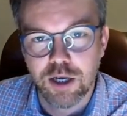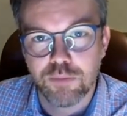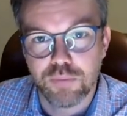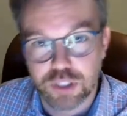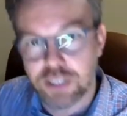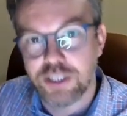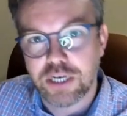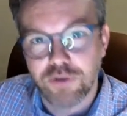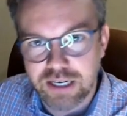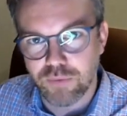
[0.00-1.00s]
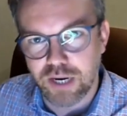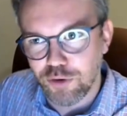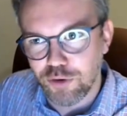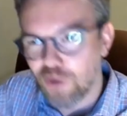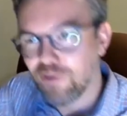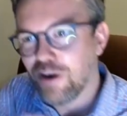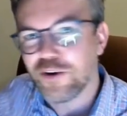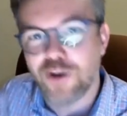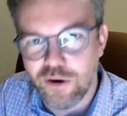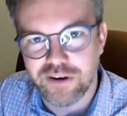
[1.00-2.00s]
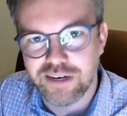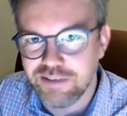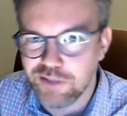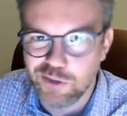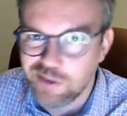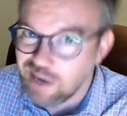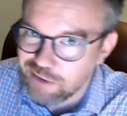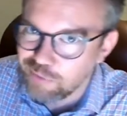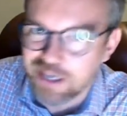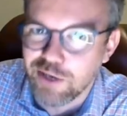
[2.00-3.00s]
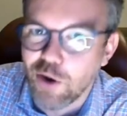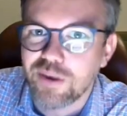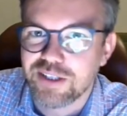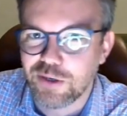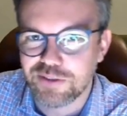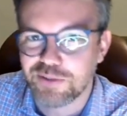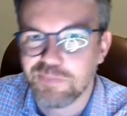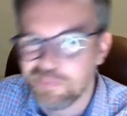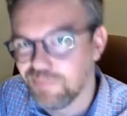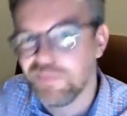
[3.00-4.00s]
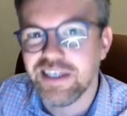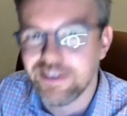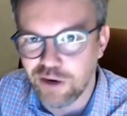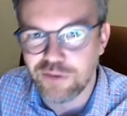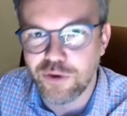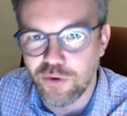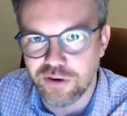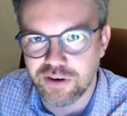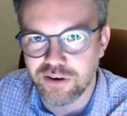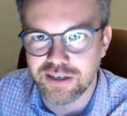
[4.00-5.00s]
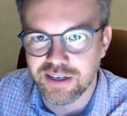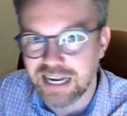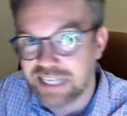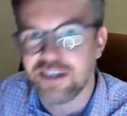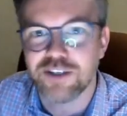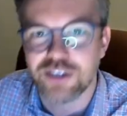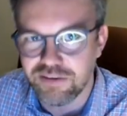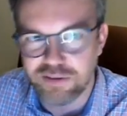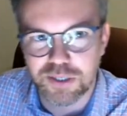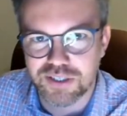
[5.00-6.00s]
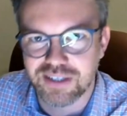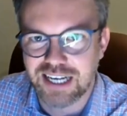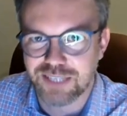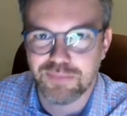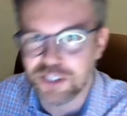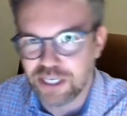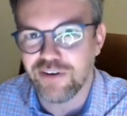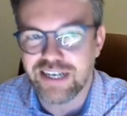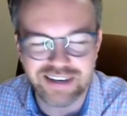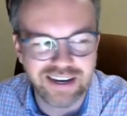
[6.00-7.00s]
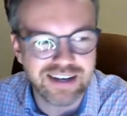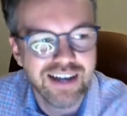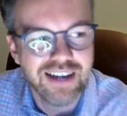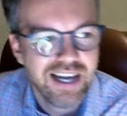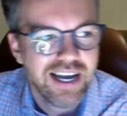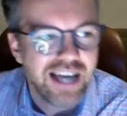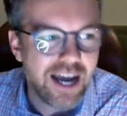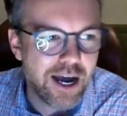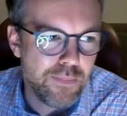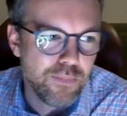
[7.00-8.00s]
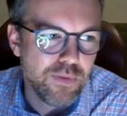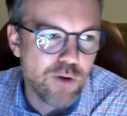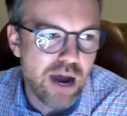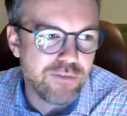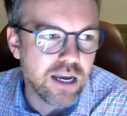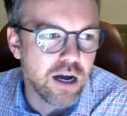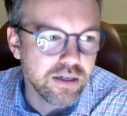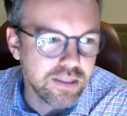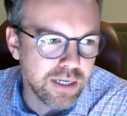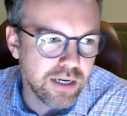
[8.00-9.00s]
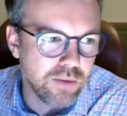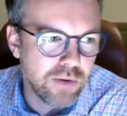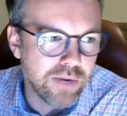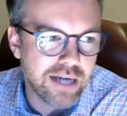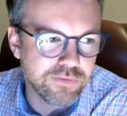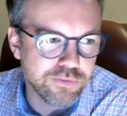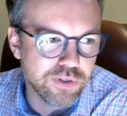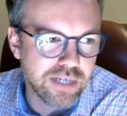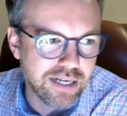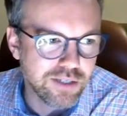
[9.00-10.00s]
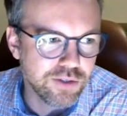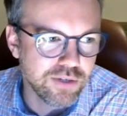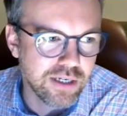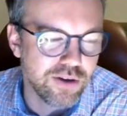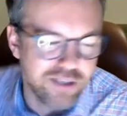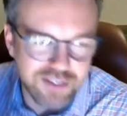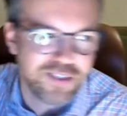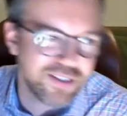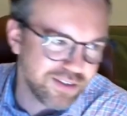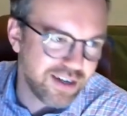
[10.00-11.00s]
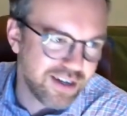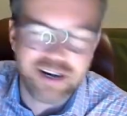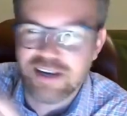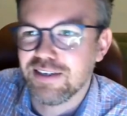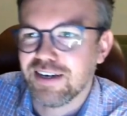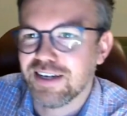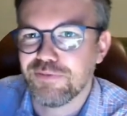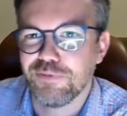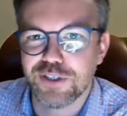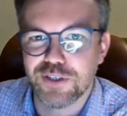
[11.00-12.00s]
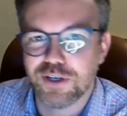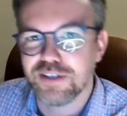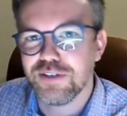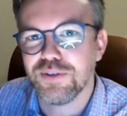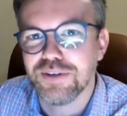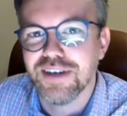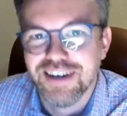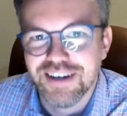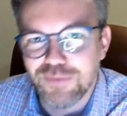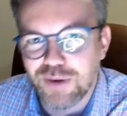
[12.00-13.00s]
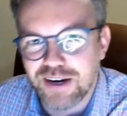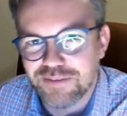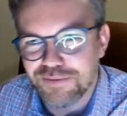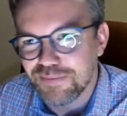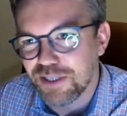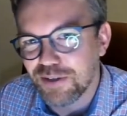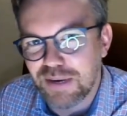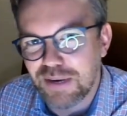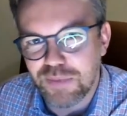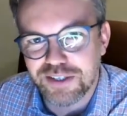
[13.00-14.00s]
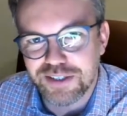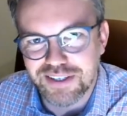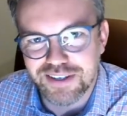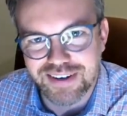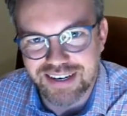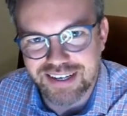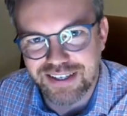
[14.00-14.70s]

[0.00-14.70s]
procedurally generated, where you go around a corner and you, you can't really know what's going to be around the corner or in the next dungeon level because it hasn't been generated yet. Um, I think ultimately where we have to get to, and now this is, I kind of guess, full circle to what I've been doing my PhD on like